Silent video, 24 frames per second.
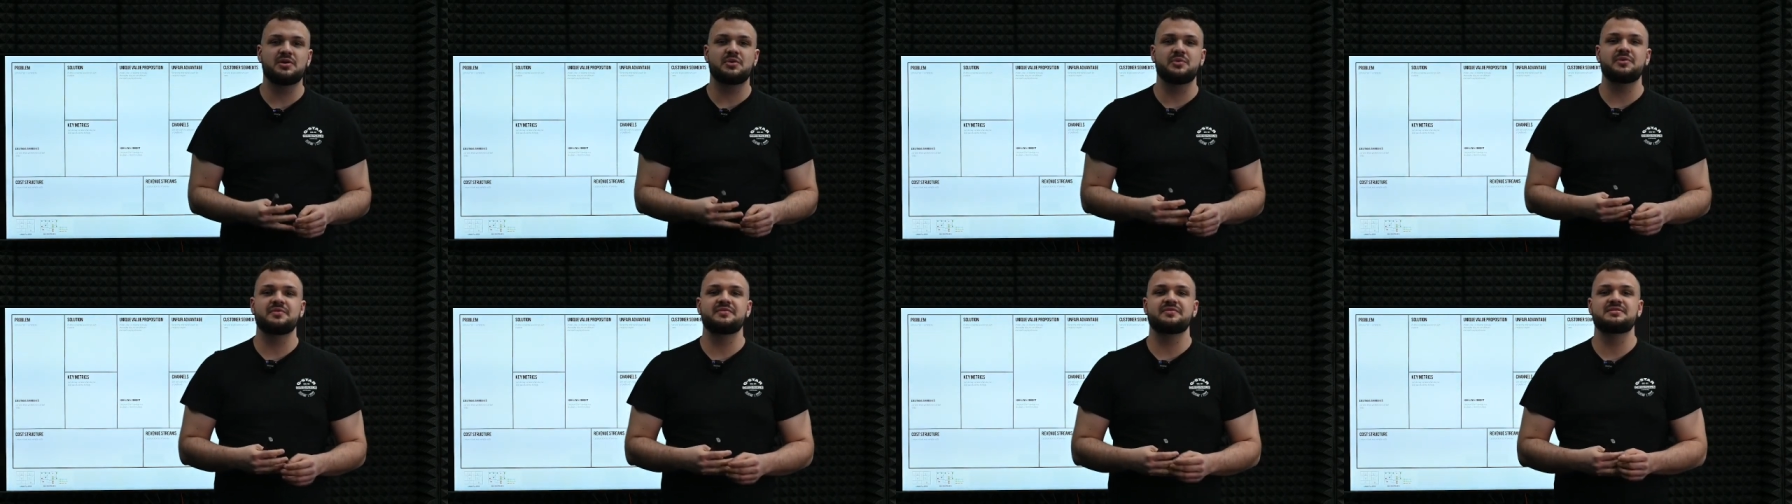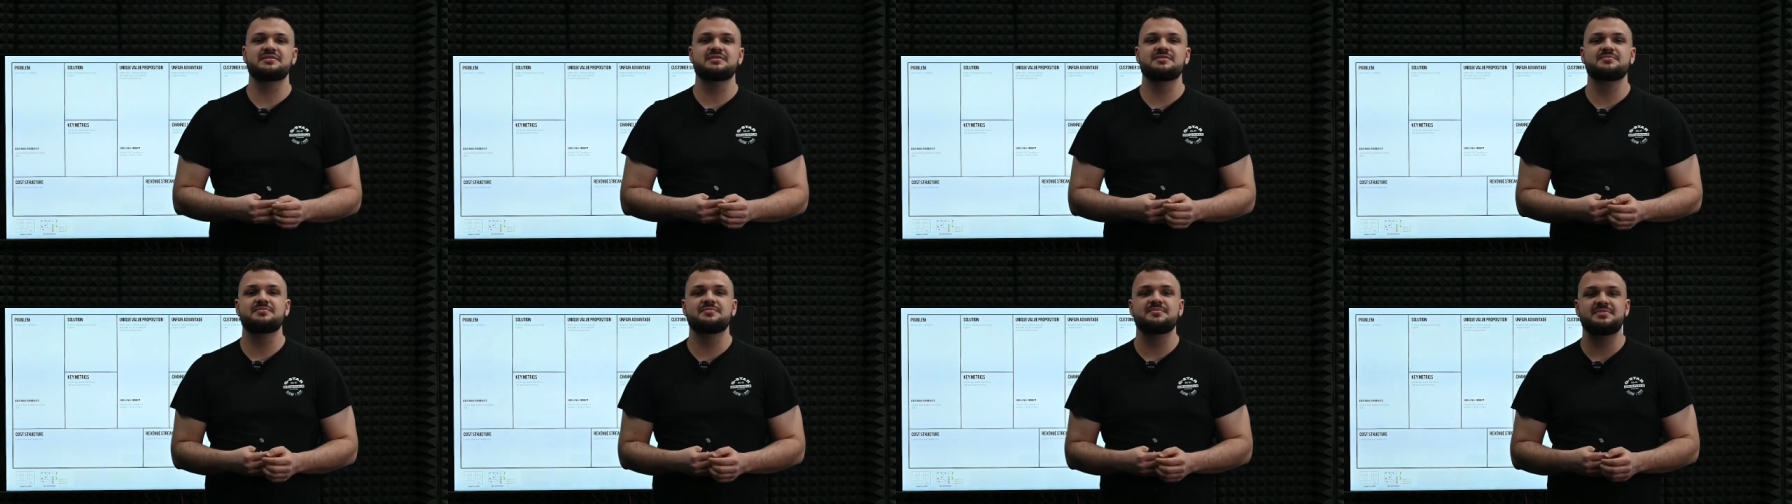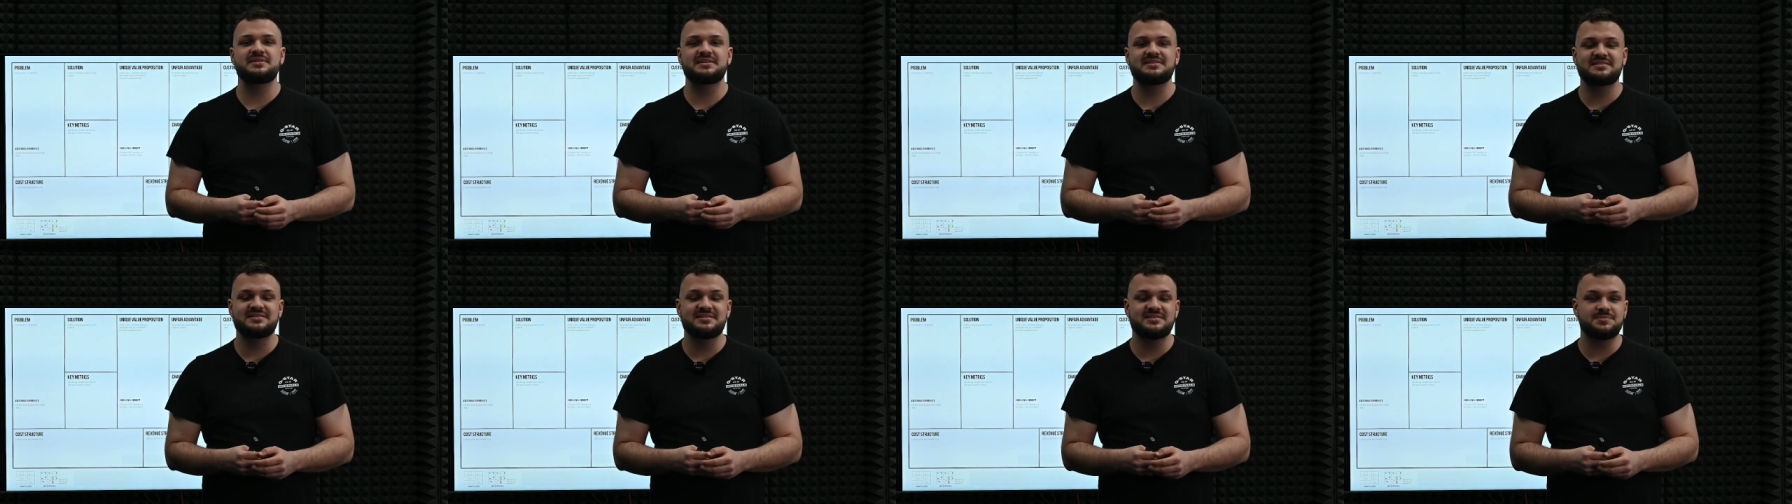with the
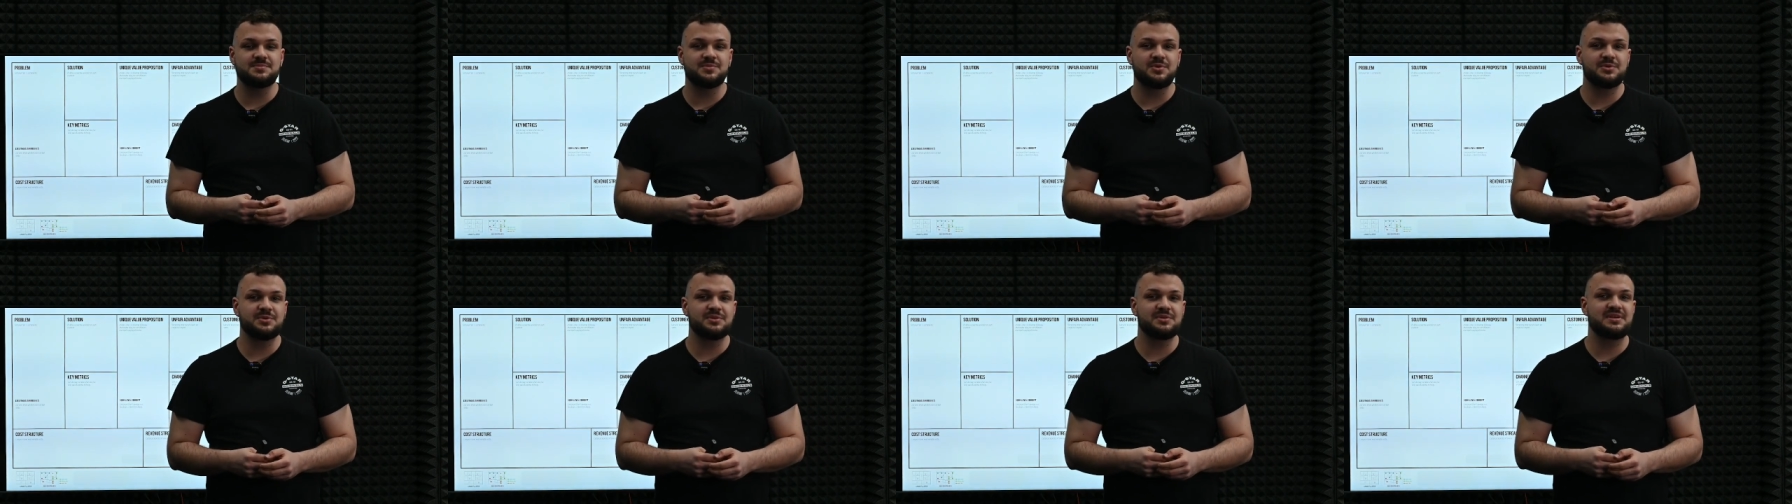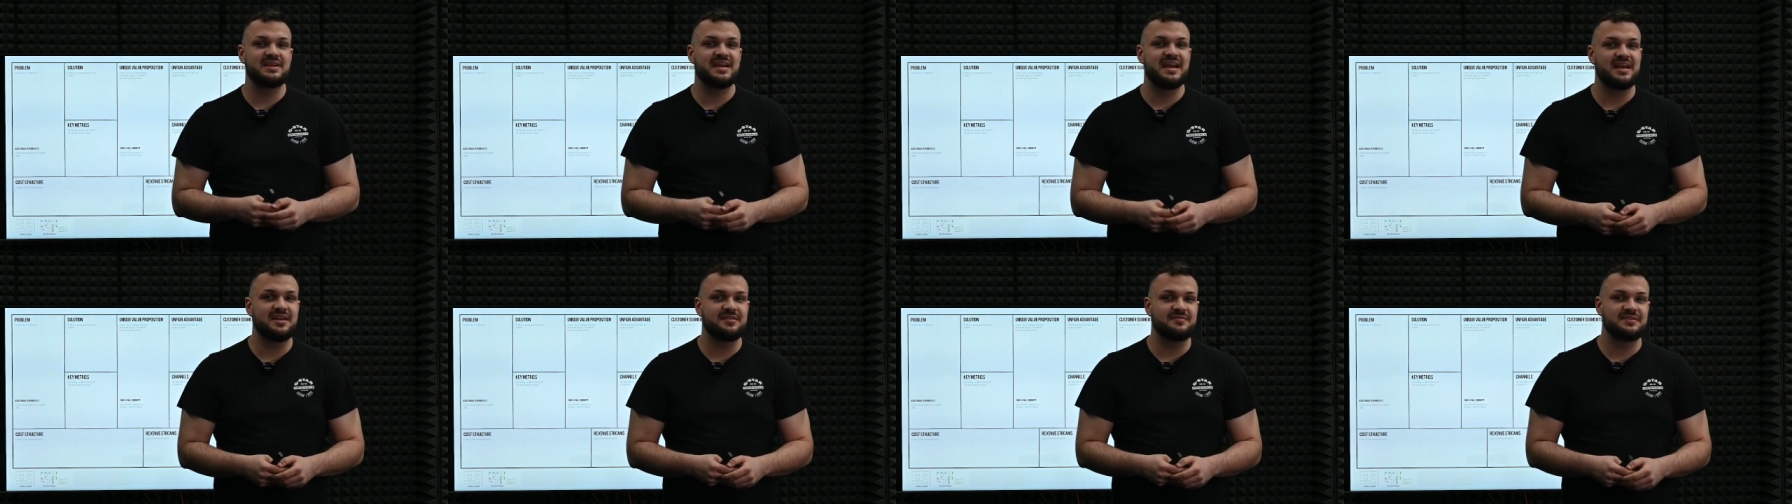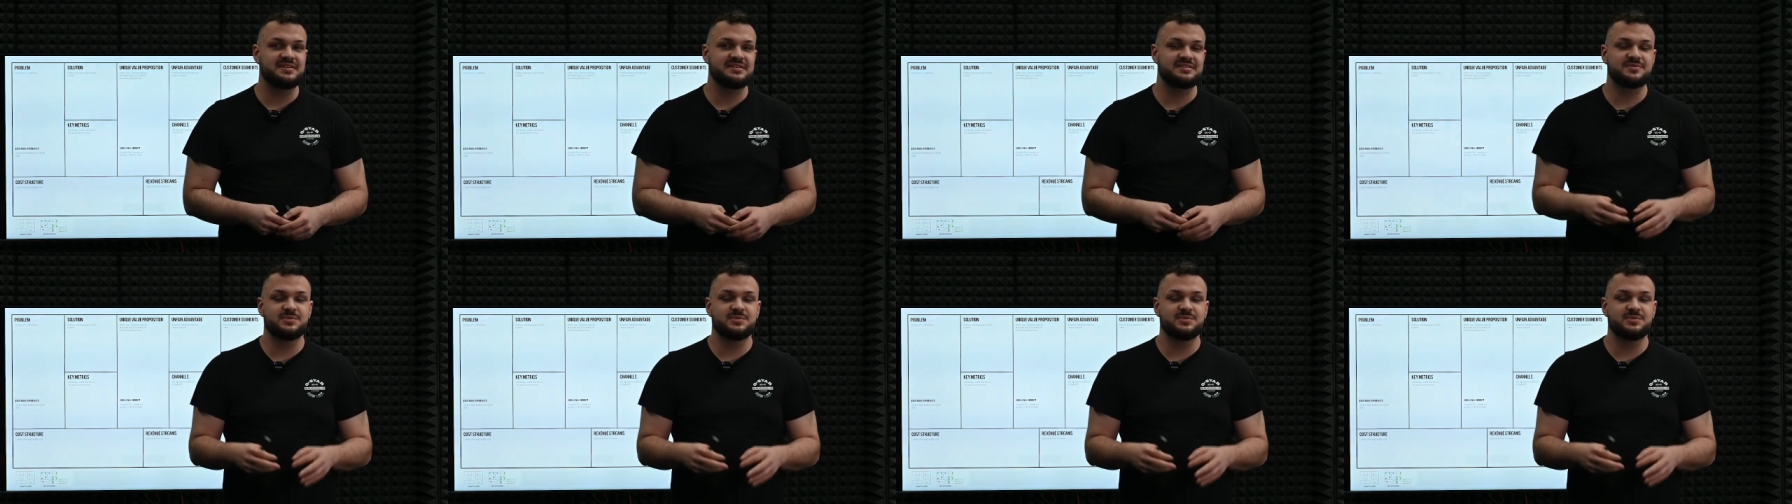business model canvas.